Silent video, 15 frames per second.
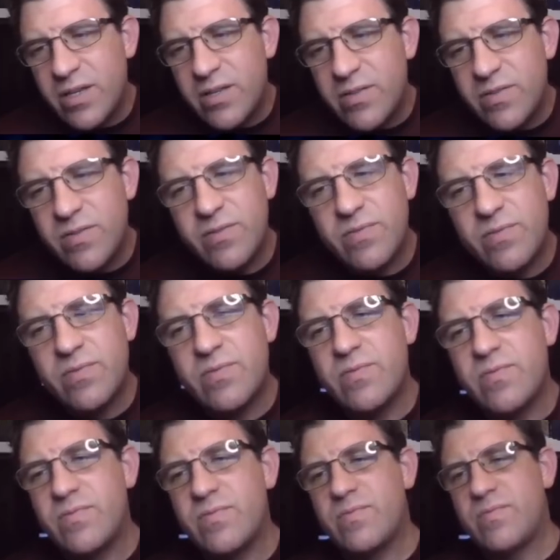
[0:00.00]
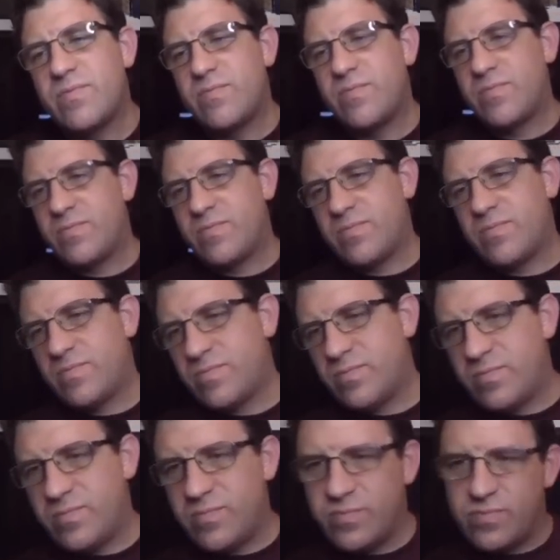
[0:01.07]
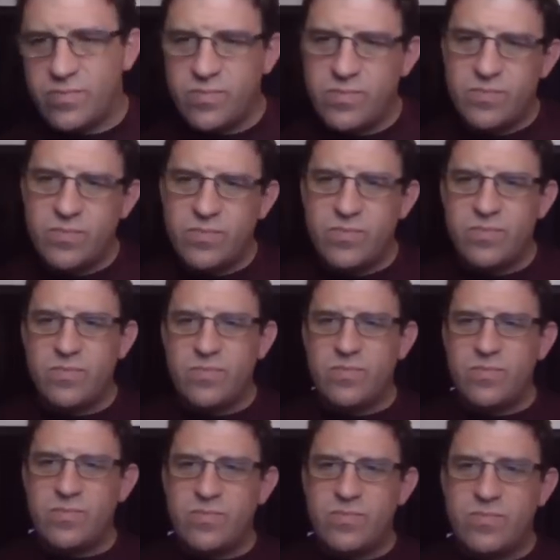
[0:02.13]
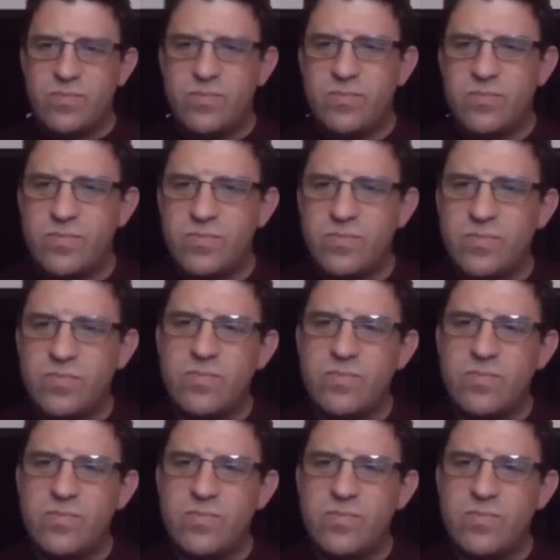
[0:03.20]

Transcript: The person shown says nothing.